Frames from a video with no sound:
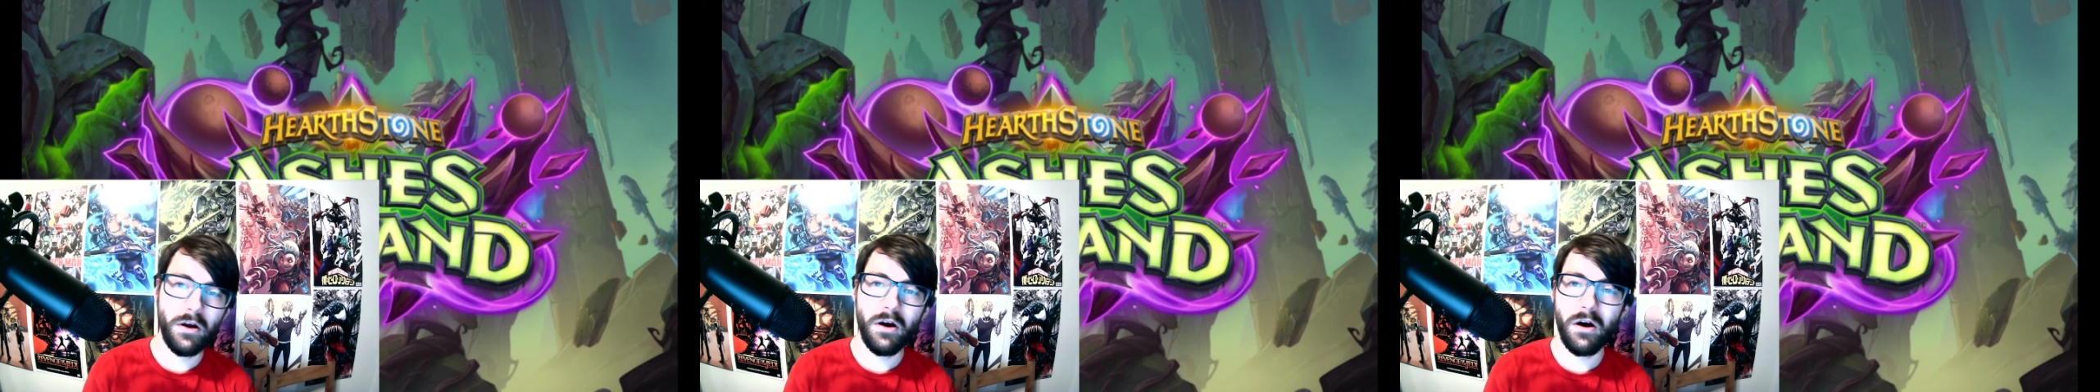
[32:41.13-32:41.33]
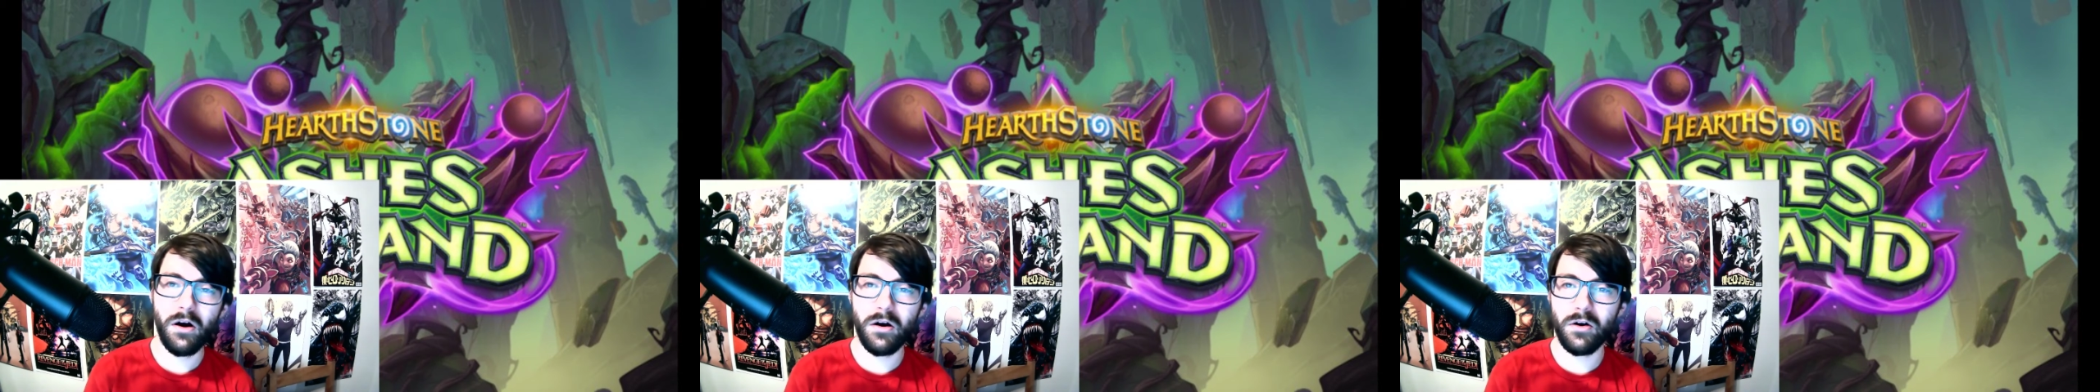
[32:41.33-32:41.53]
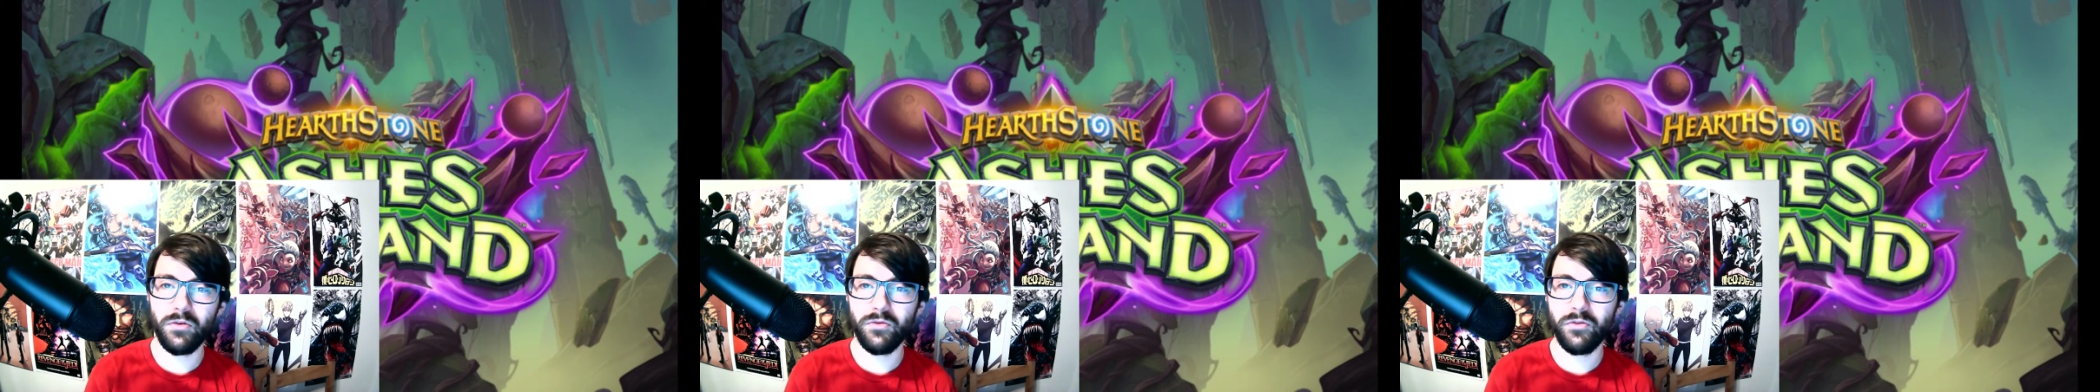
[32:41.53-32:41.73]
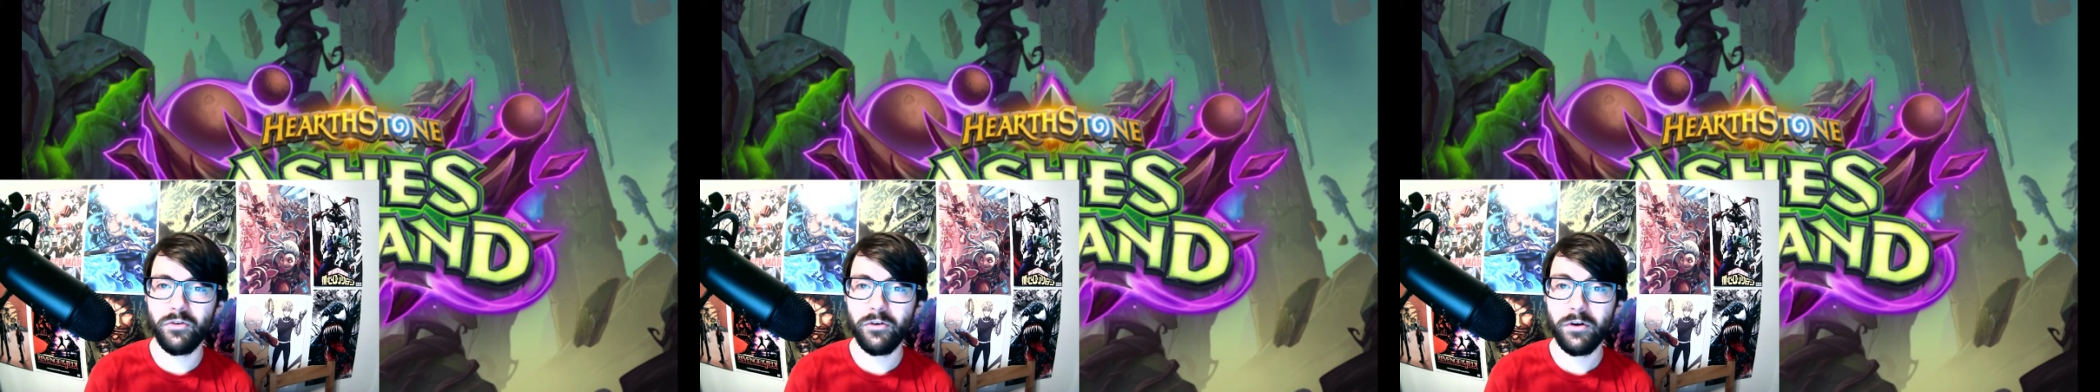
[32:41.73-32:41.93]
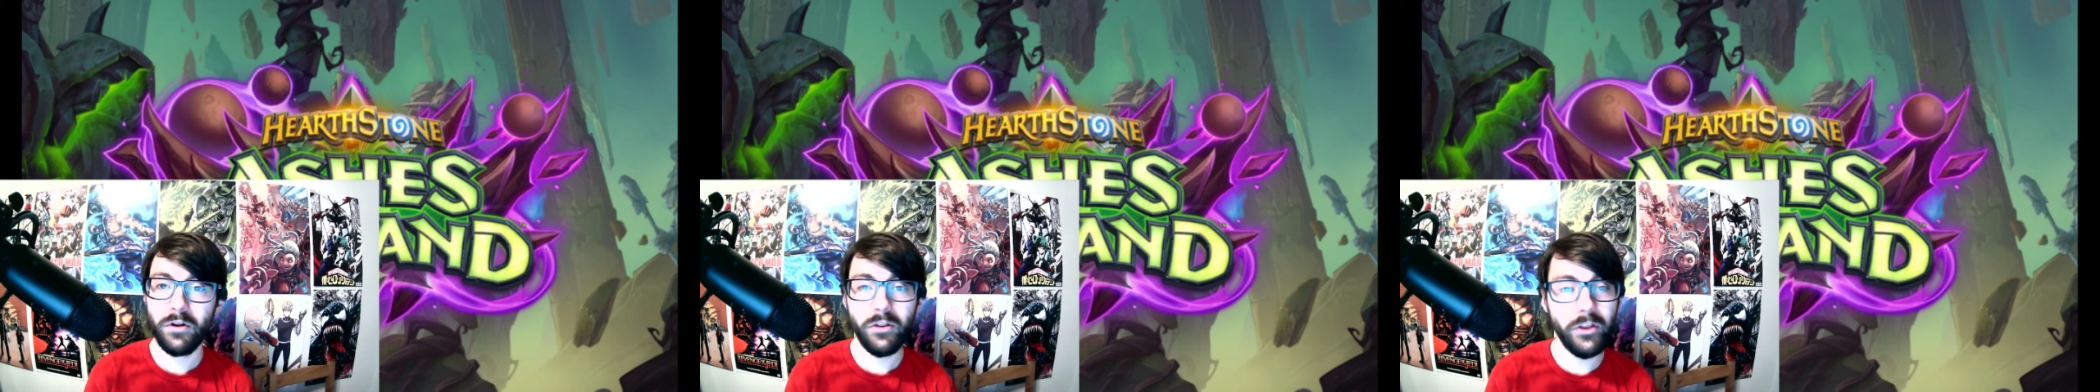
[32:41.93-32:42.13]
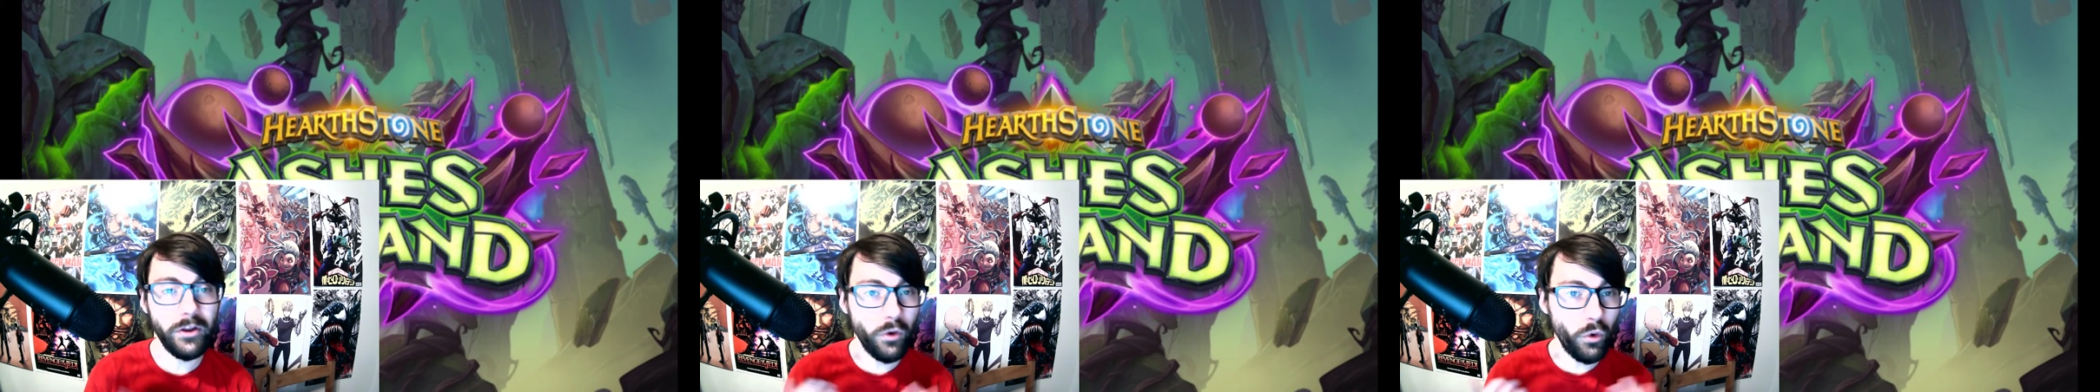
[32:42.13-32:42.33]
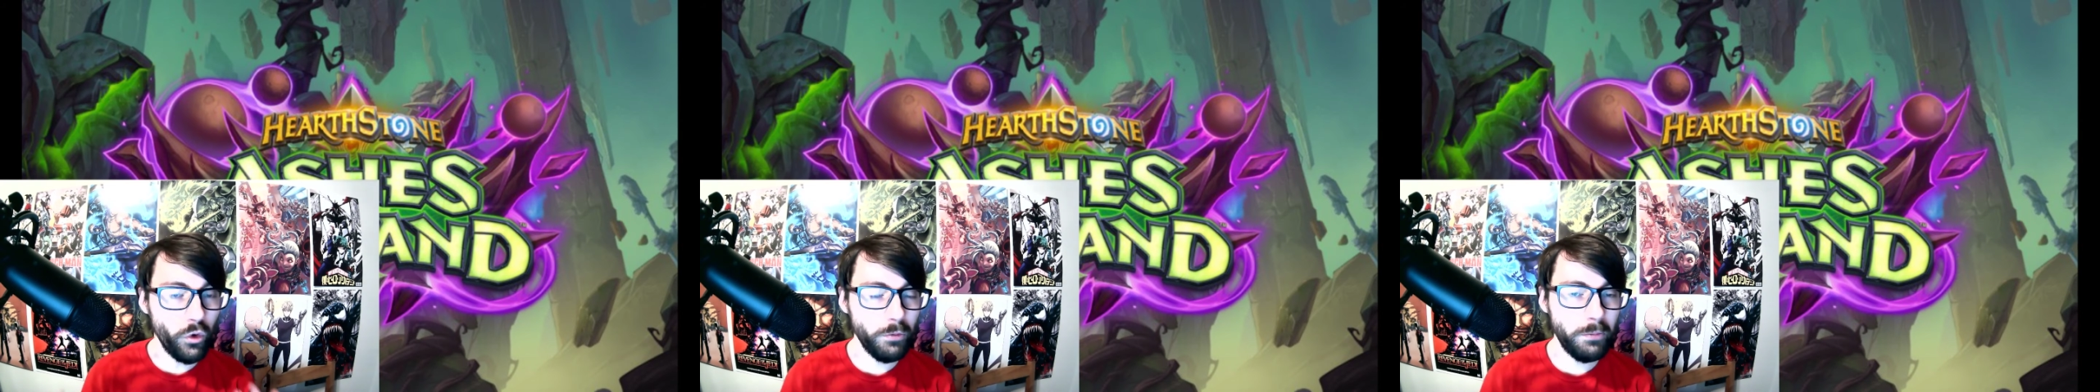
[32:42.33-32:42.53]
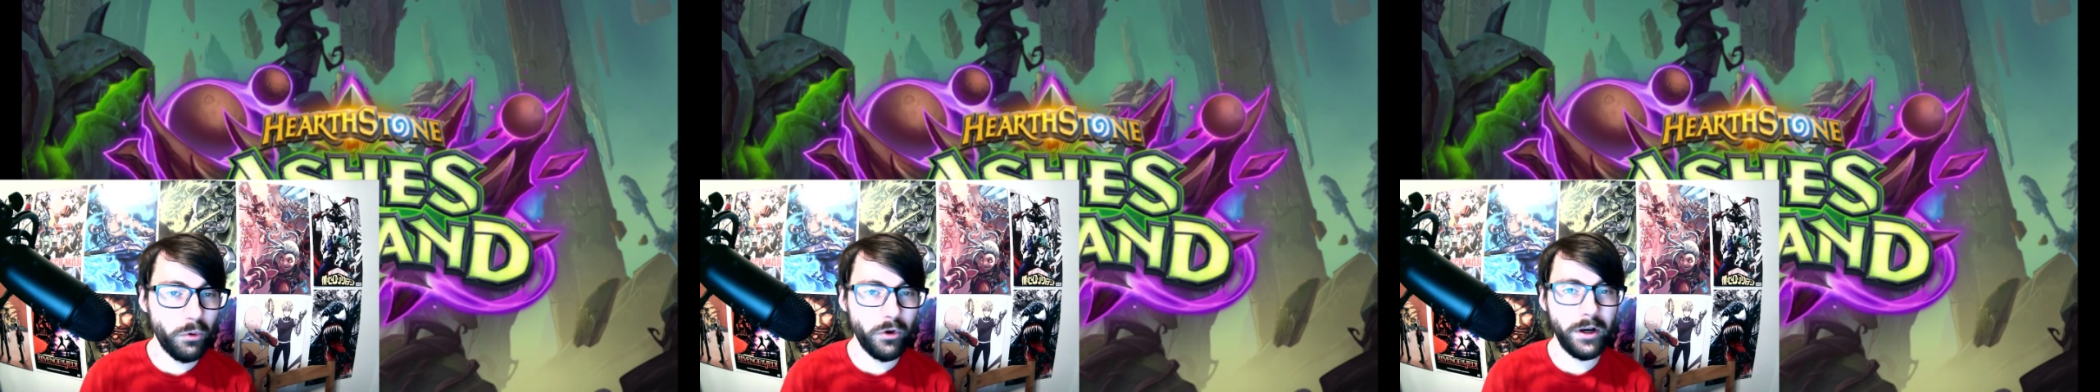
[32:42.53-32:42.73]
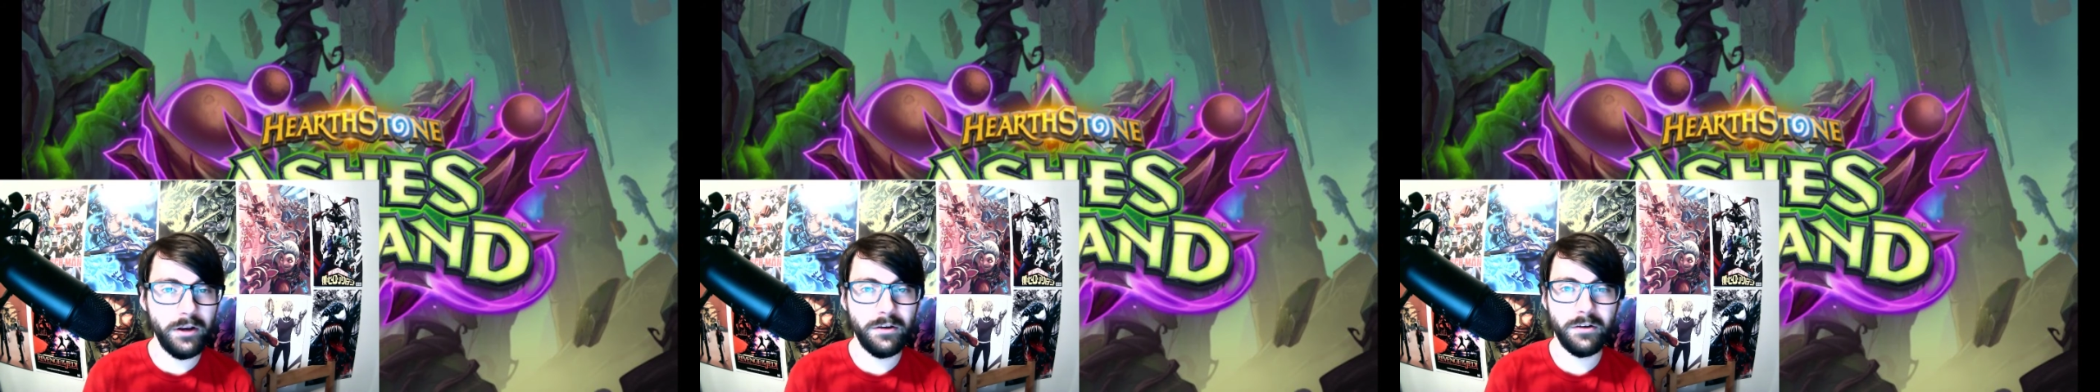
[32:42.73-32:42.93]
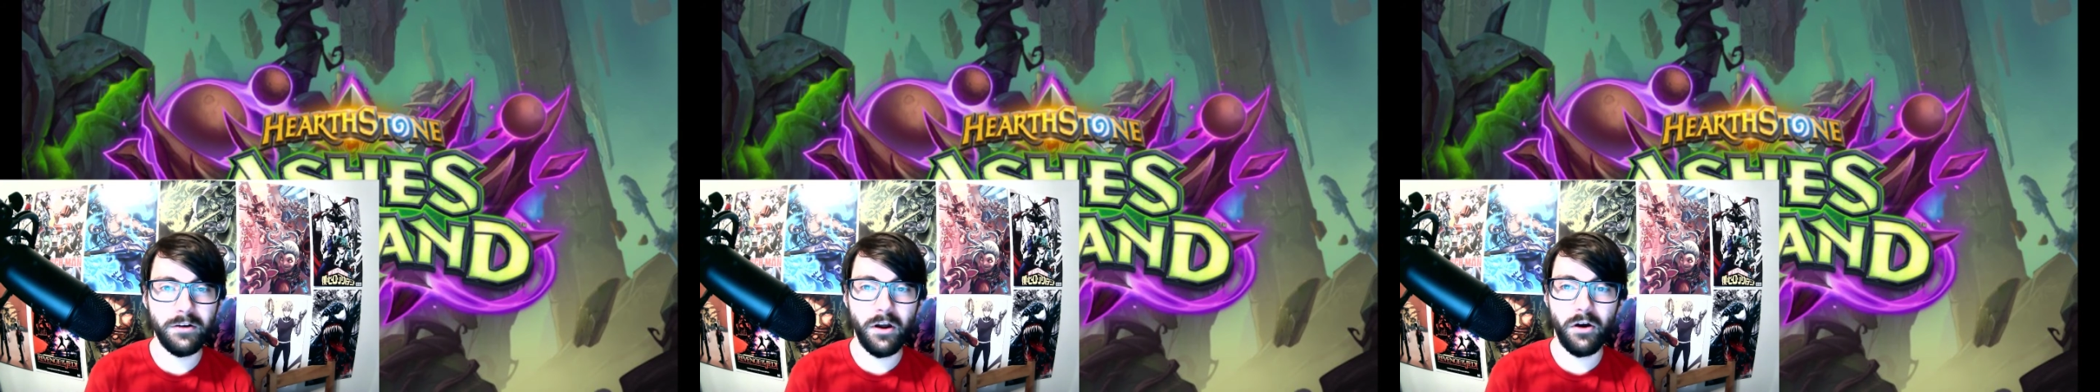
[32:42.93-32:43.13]
of the old
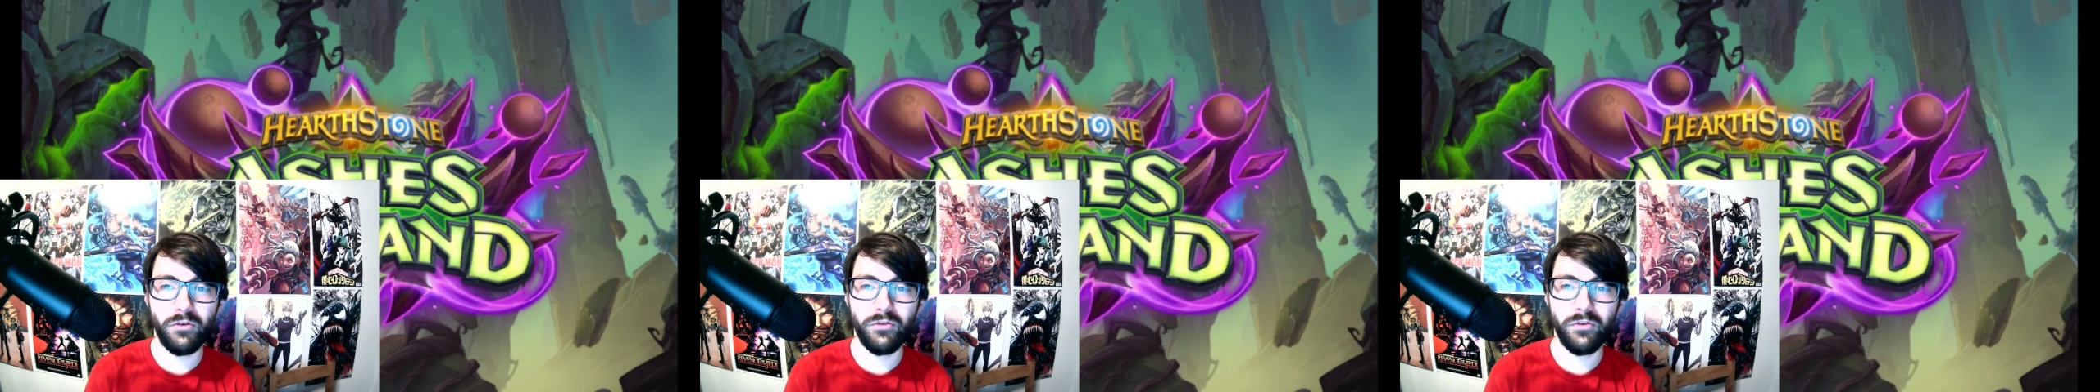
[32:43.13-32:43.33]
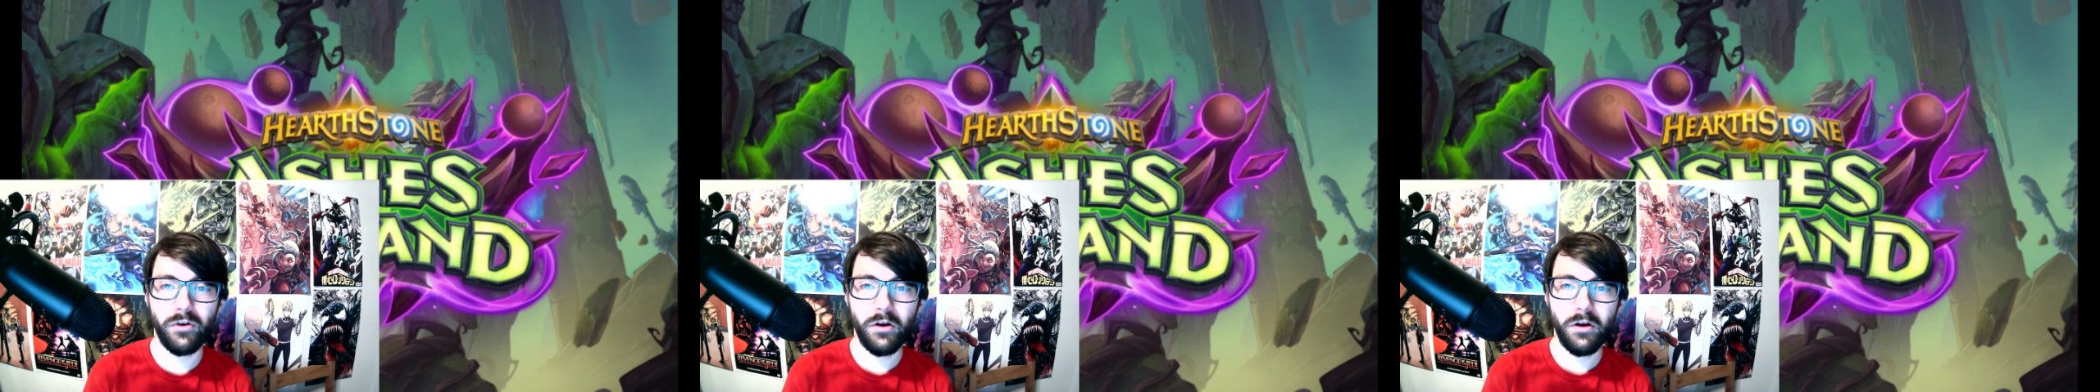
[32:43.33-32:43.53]
priest stuff,